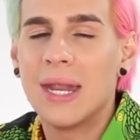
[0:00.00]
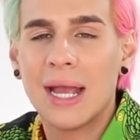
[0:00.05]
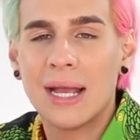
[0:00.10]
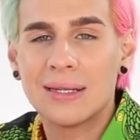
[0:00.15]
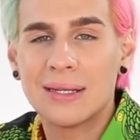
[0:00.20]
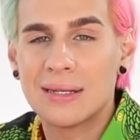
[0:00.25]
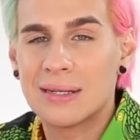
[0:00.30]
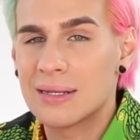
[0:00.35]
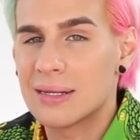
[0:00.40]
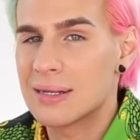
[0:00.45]
gonna
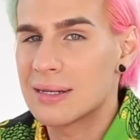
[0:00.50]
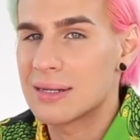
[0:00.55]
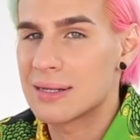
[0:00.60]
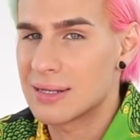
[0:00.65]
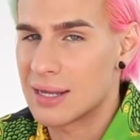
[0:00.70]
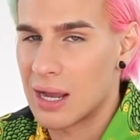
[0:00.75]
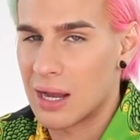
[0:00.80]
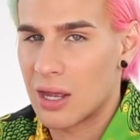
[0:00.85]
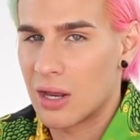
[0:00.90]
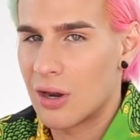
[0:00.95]
guess it's the
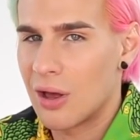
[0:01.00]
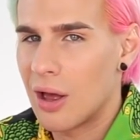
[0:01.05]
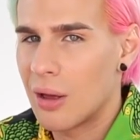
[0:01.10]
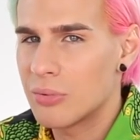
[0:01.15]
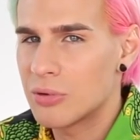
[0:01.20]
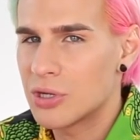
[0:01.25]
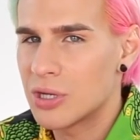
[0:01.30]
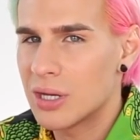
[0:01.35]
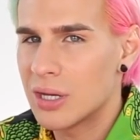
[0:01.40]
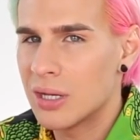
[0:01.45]
second
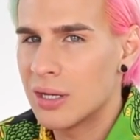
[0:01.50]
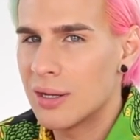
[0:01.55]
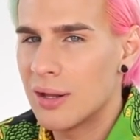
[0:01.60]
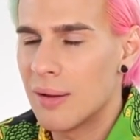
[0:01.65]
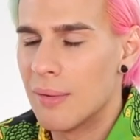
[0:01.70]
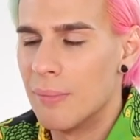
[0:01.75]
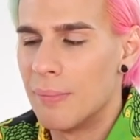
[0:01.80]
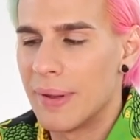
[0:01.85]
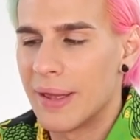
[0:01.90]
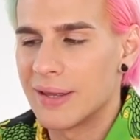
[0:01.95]

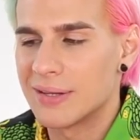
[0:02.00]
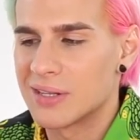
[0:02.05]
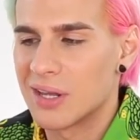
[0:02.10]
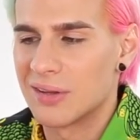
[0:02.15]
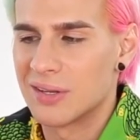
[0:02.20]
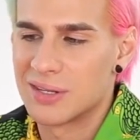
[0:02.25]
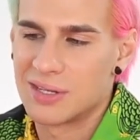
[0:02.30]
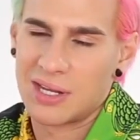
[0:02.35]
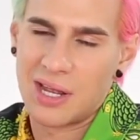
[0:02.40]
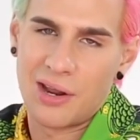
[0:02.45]
option based
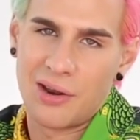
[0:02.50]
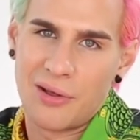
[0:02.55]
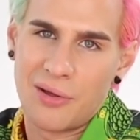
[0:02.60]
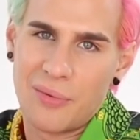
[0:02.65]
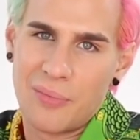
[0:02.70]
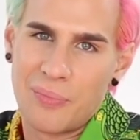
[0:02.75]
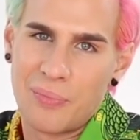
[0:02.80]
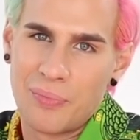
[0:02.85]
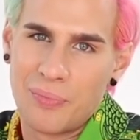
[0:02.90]
on this title.